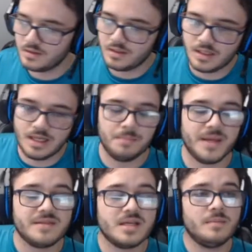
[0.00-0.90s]
Um, by
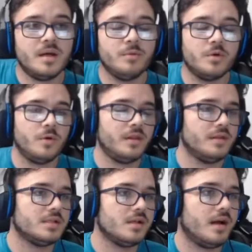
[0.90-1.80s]
the time I'm recording
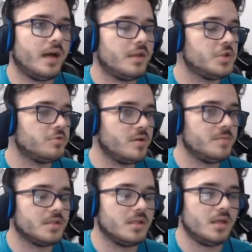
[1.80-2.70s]
this, I
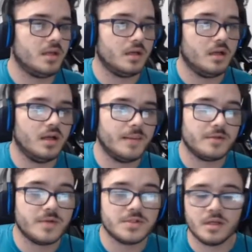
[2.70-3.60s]
streamed today on my
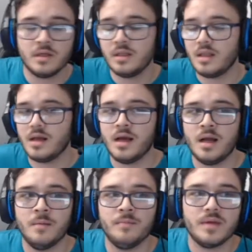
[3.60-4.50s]
Twitch channel.
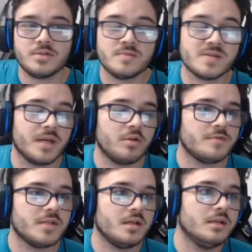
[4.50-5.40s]
Um, I streamed some Minecraft
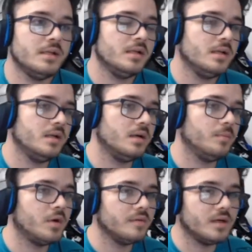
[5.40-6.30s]
today.
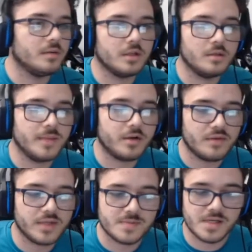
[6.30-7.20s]
More of our little
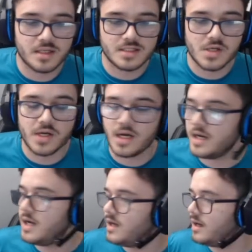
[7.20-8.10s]
Minecraft Let's Play that's going on.
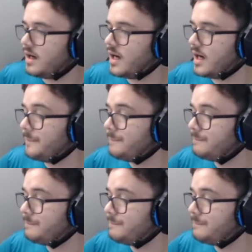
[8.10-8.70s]
Um,